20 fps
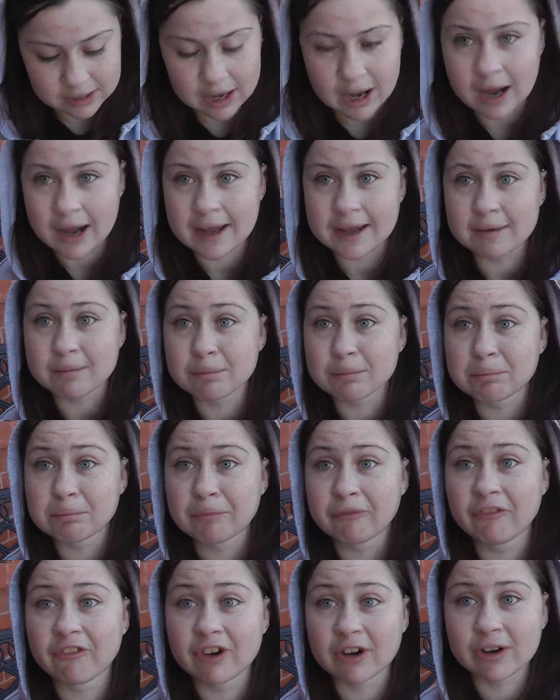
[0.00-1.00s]
am
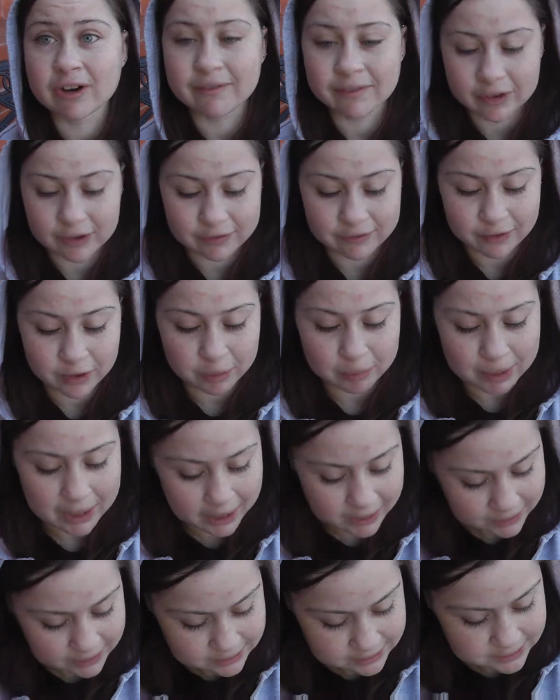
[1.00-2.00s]
very, very far
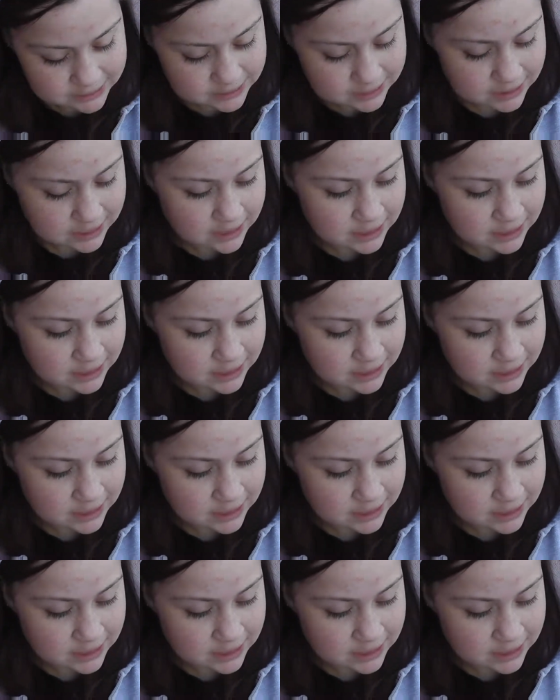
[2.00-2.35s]
behind.